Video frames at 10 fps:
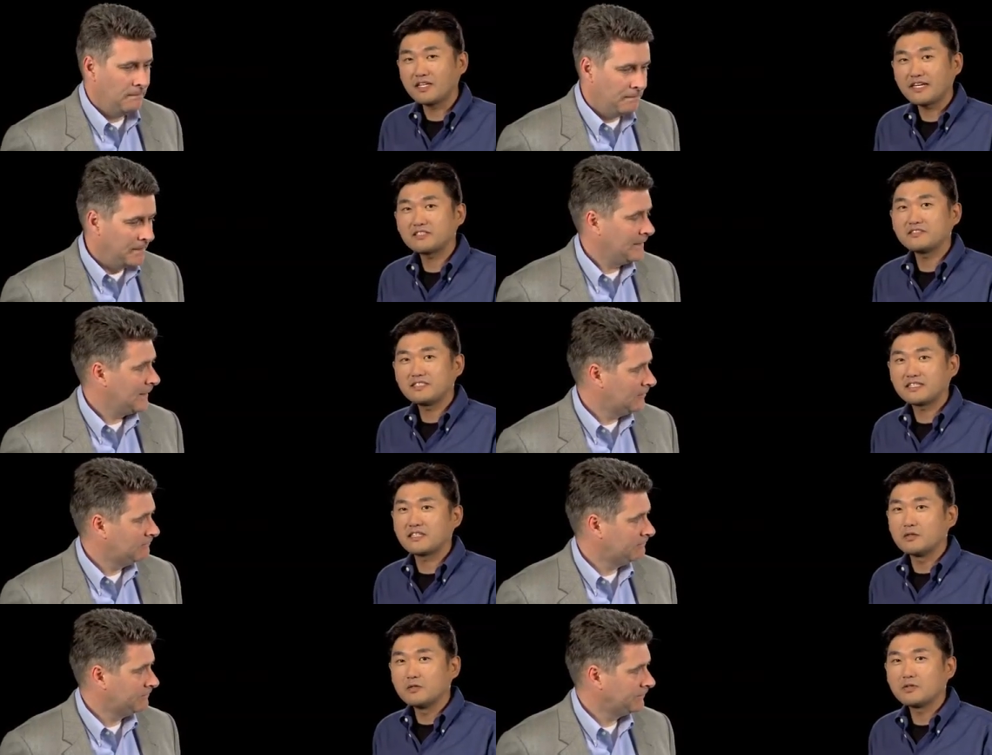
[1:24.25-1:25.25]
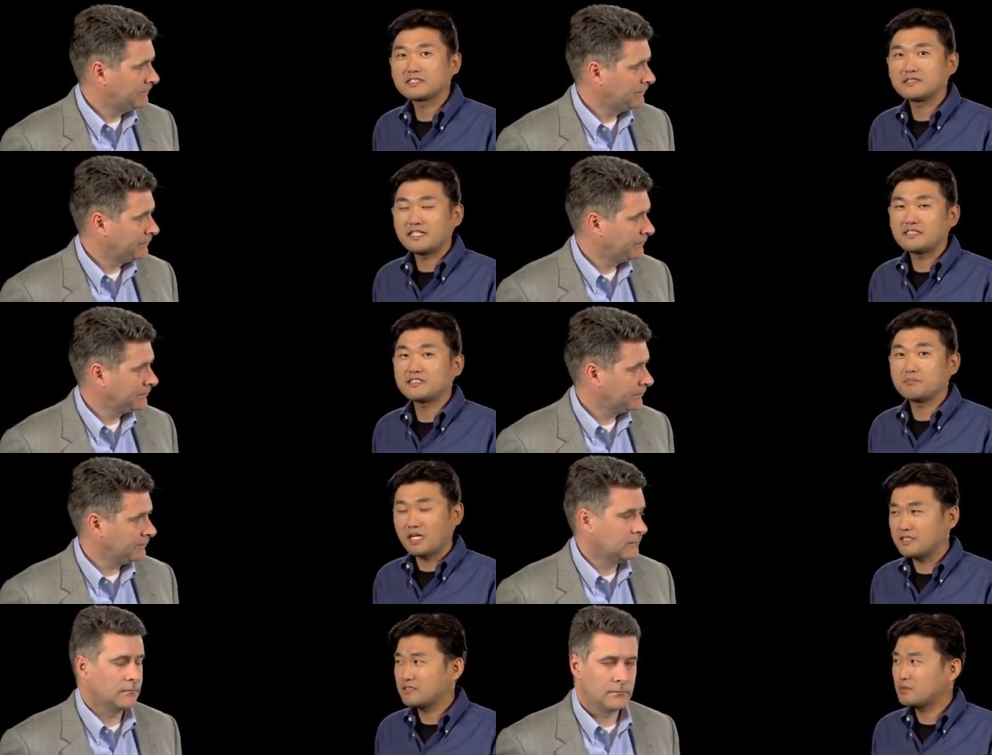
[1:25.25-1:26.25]
Speaker 1: like to get the lowest latency
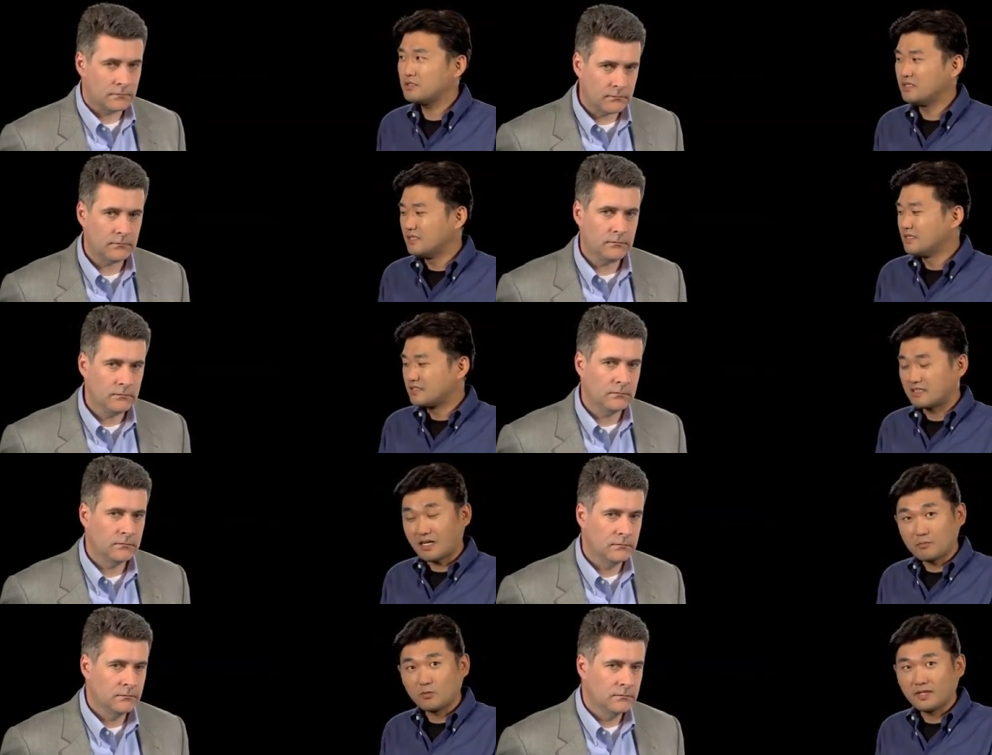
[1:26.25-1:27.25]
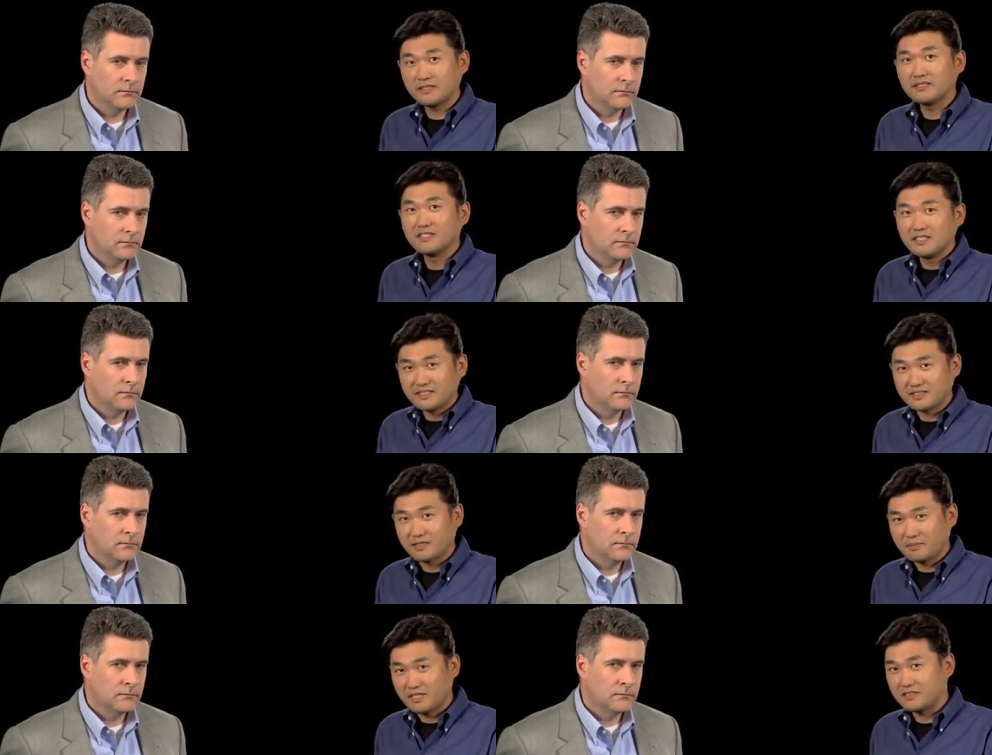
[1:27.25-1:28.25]
possible, the top one is
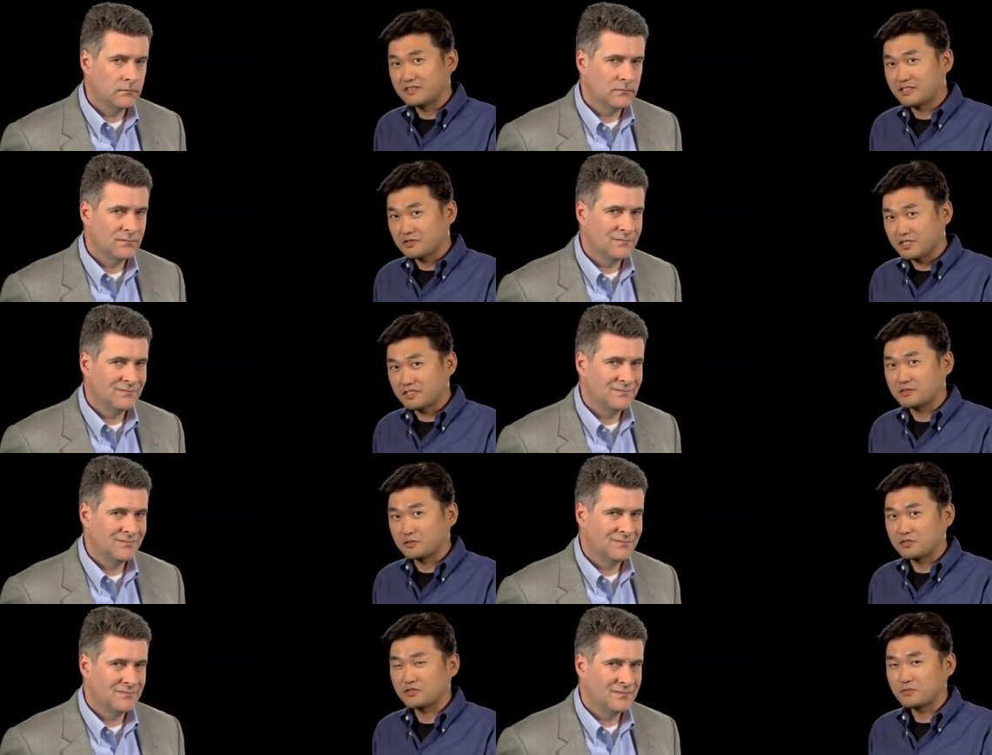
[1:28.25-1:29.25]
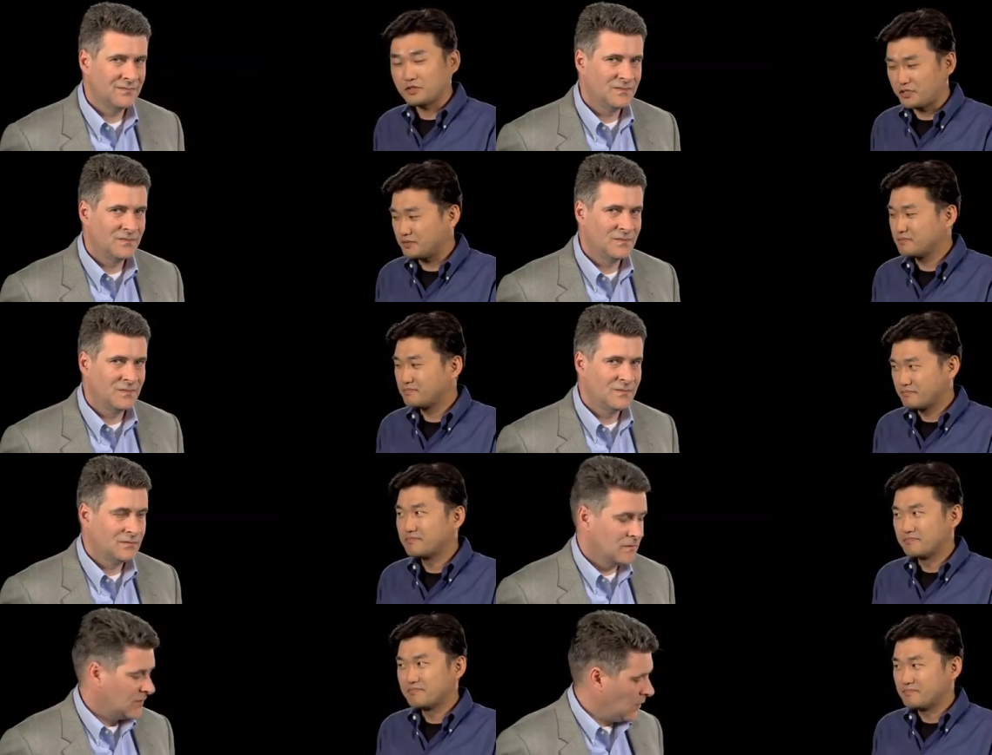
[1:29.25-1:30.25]
the, is the switching solution for you.
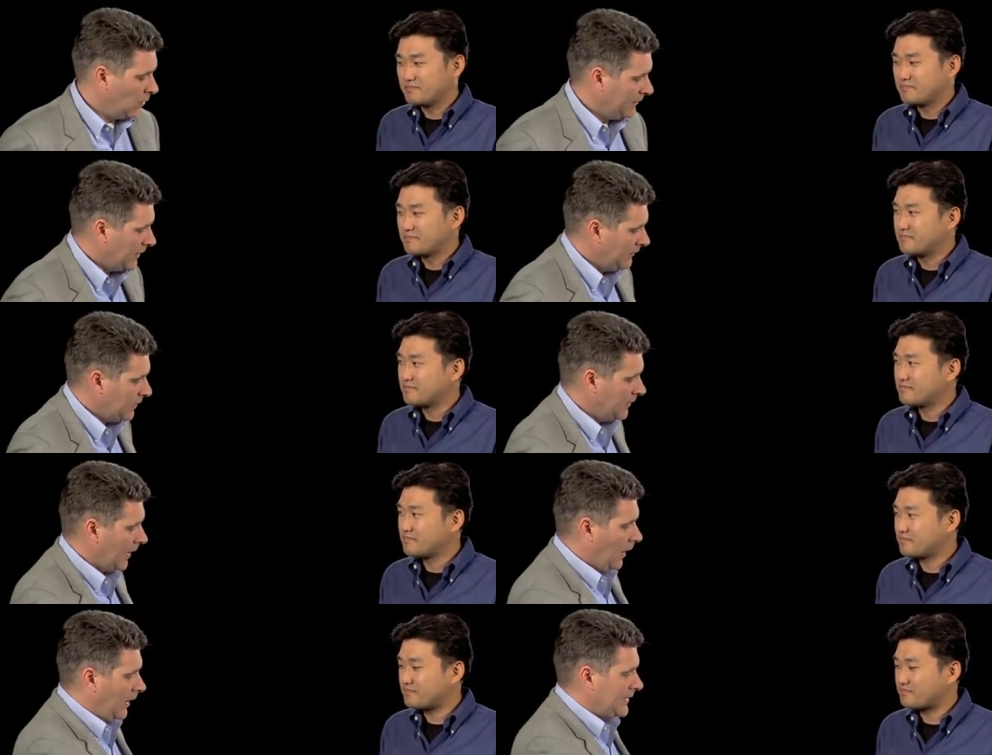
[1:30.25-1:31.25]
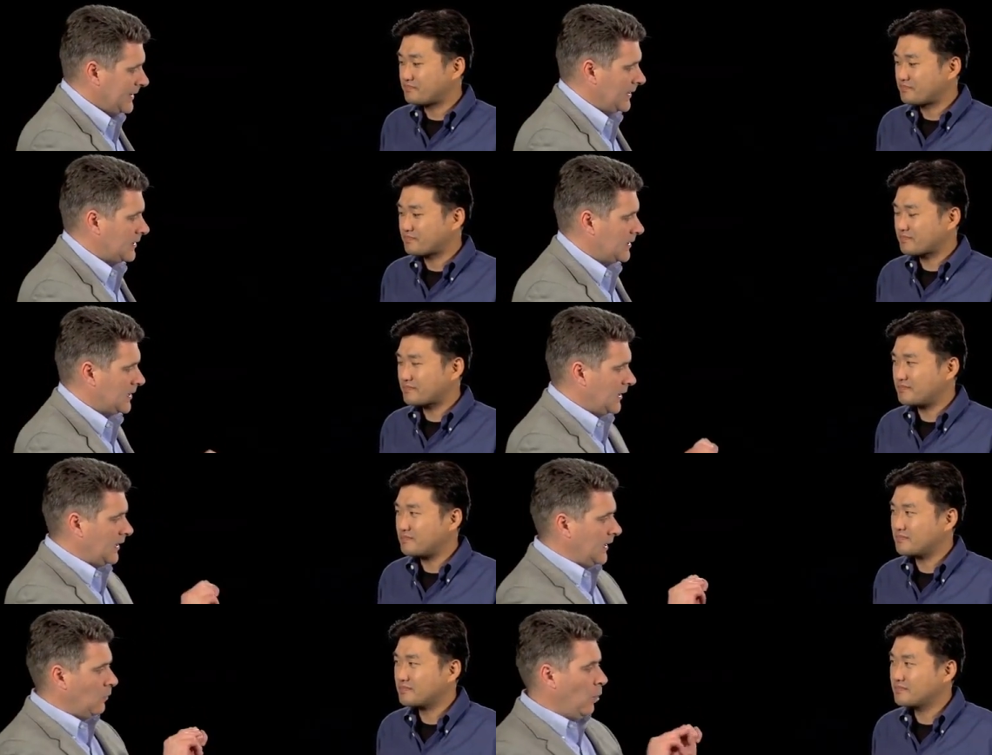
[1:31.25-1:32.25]
Speaker 2: So we've given you the high
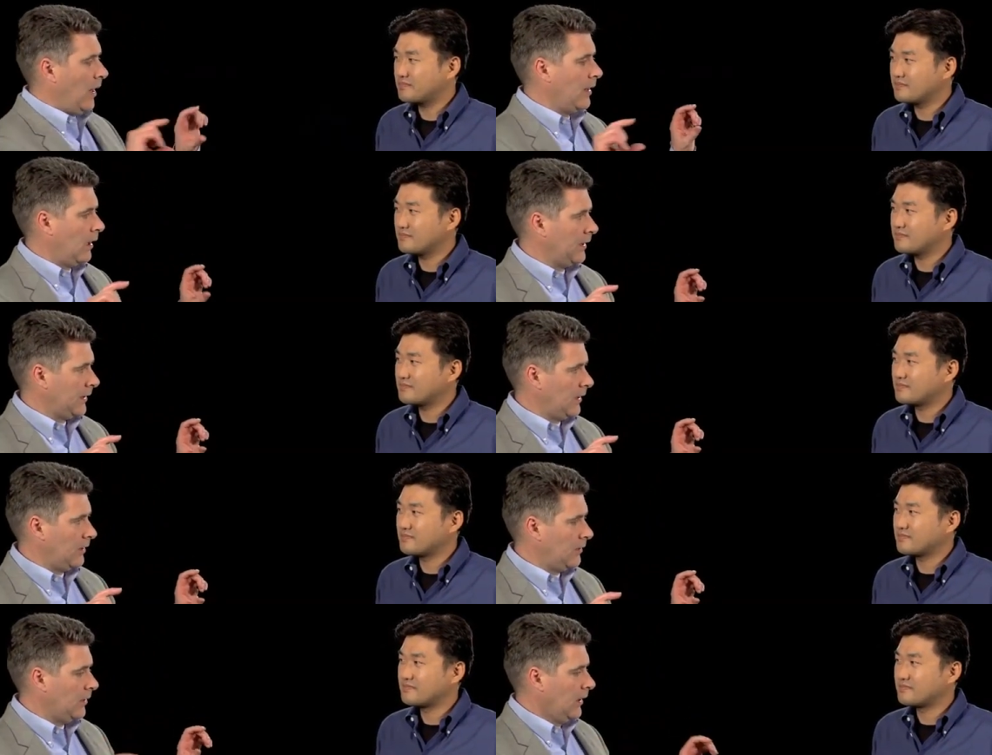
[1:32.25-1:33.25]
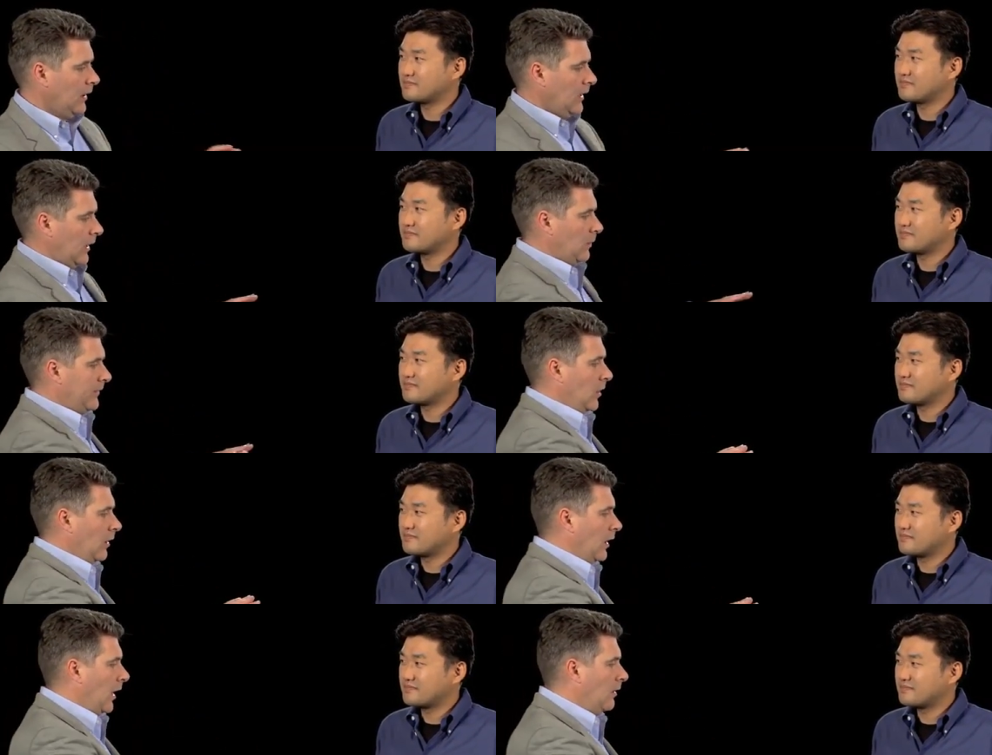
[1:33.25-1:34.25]
density in one RU, and we've
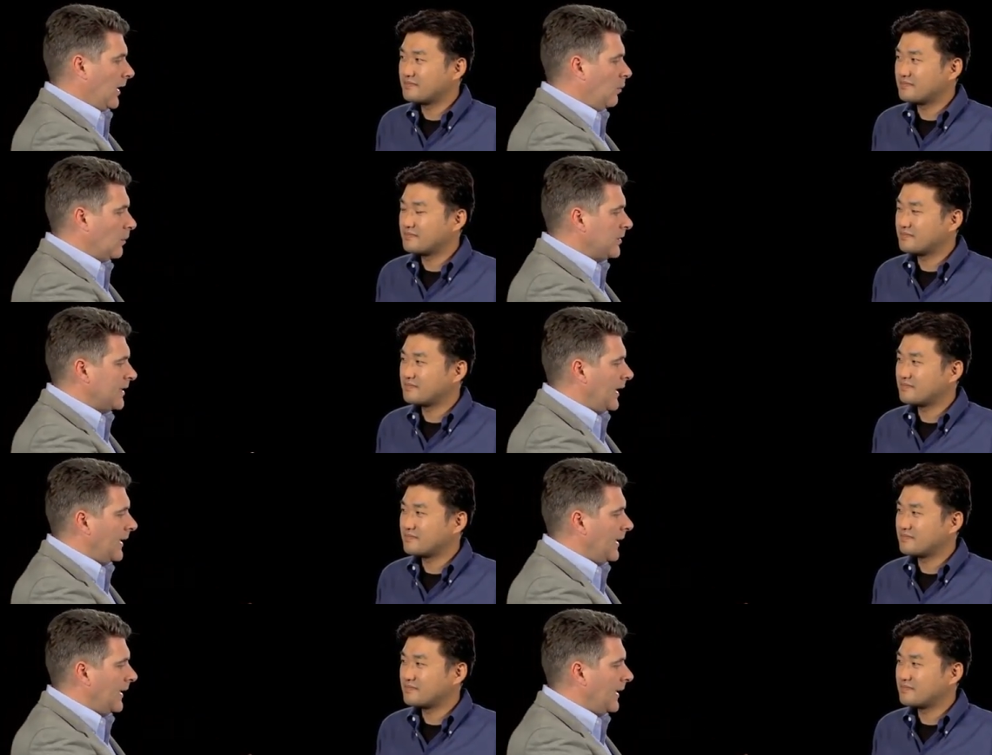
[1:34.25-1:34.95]
got low. what's the